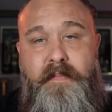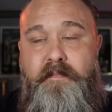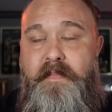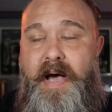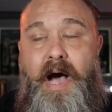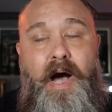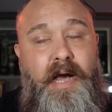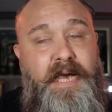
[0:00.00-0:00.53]

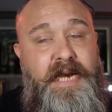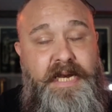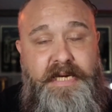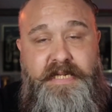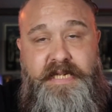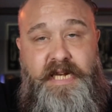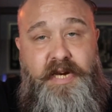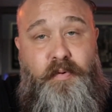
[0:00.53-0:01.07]
Mahogany
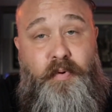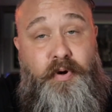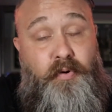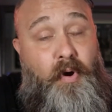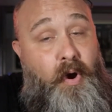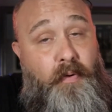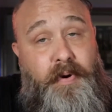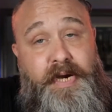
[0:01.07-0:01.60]
and teak wood
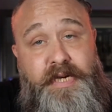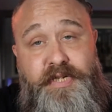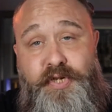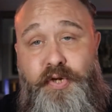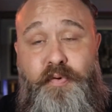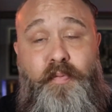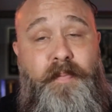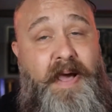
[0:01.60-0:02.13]
are already
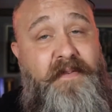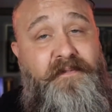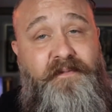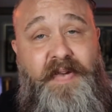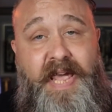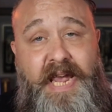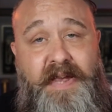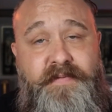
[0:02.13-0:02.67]
two of my
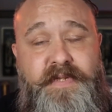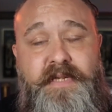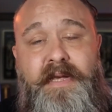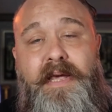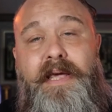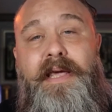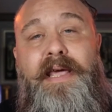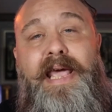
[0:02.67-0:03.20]
faves,
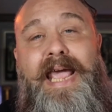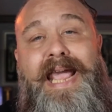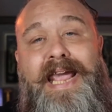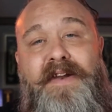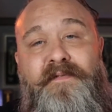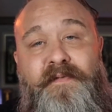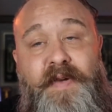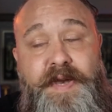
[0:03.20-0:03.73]

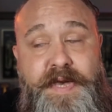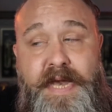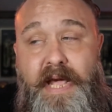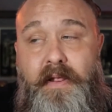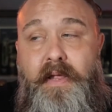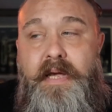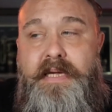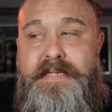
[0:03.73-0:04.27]
and
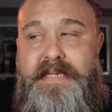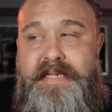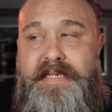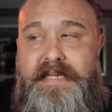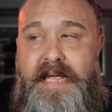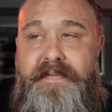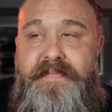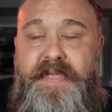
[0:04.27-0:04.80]
vanilla is a
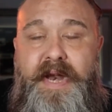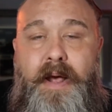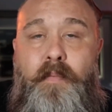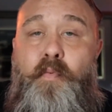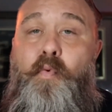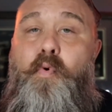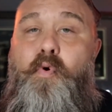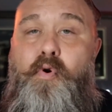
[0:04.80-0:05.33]
scent that
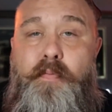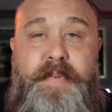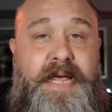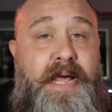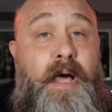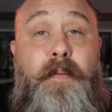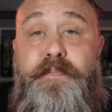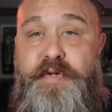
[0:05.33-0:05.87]
I'm
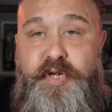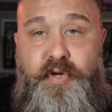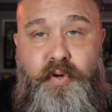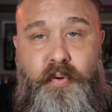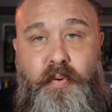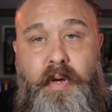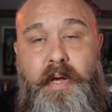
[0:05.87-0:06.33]
warming up to.